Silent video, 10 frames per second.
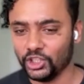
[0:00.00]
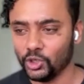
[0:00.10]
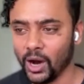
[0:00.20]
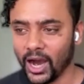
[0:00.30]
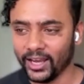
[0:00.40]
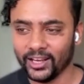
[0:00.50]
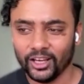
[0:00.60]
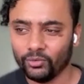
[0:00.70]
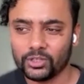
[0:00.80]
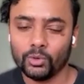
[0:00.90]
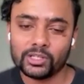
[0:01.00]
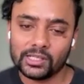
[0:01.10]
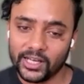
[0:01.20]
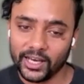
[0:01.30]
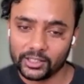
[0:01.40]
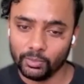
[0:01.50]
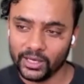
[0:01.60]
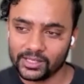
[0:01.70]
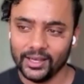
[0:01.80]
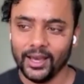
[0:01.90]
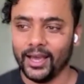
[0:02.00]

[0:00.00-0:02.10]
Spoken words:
GUI was mostly text-based.